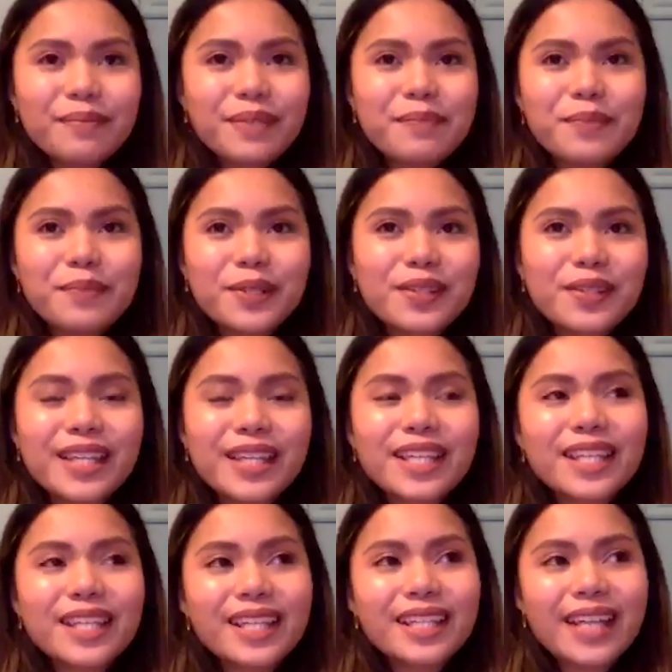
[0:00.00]
people
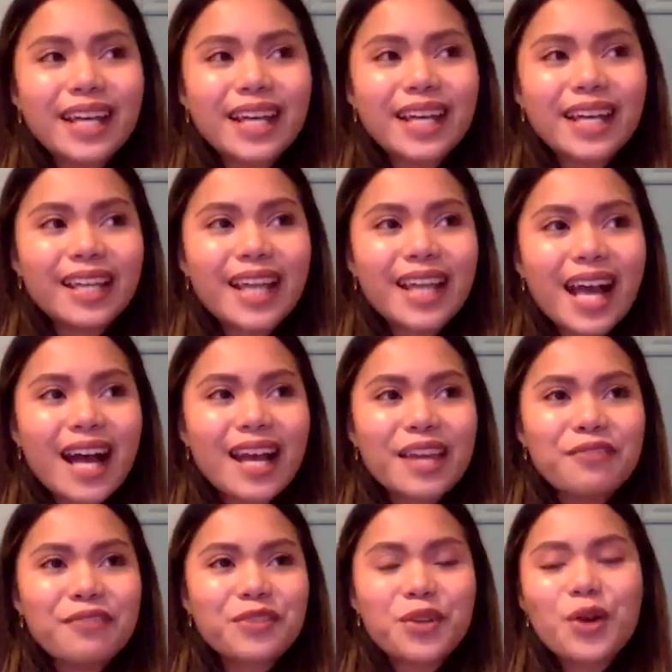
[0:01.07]
thinking that like
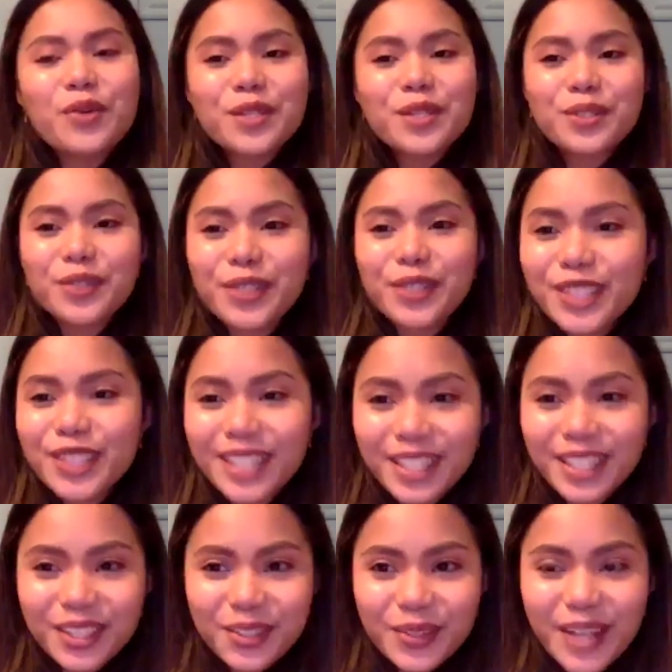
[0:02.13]
if you go into nursing that
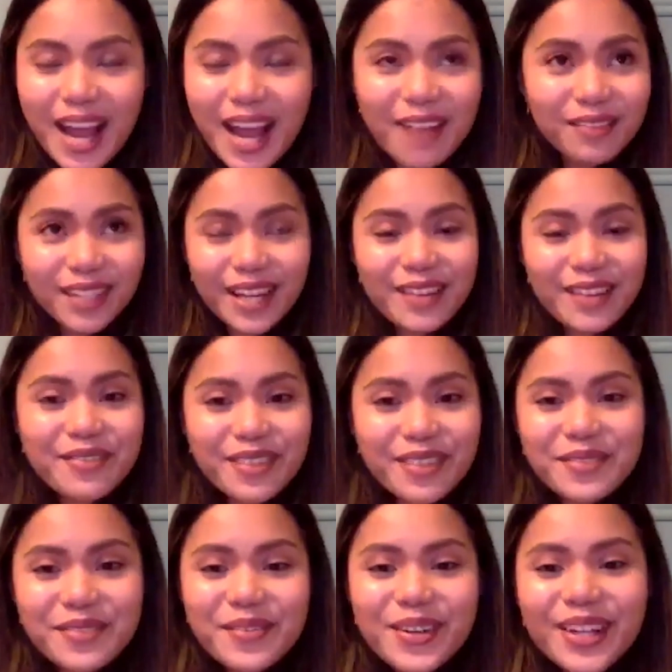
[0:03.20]
like, you don't have a life
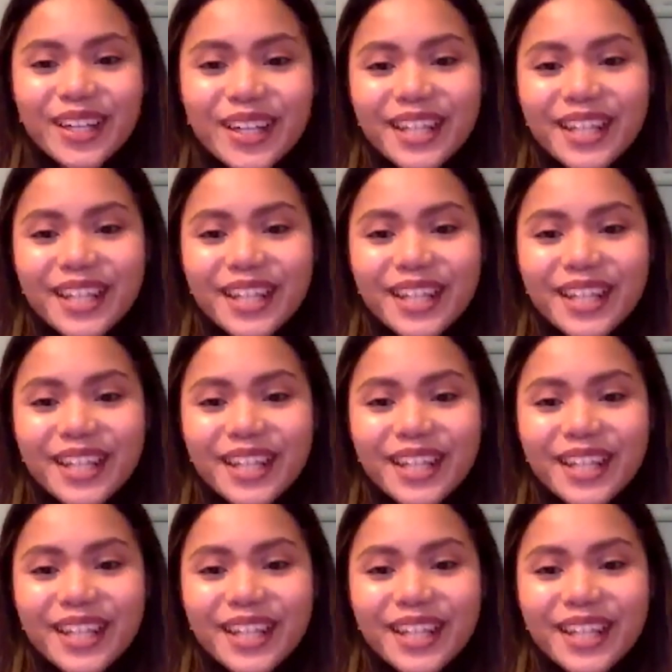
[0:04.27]
anymore,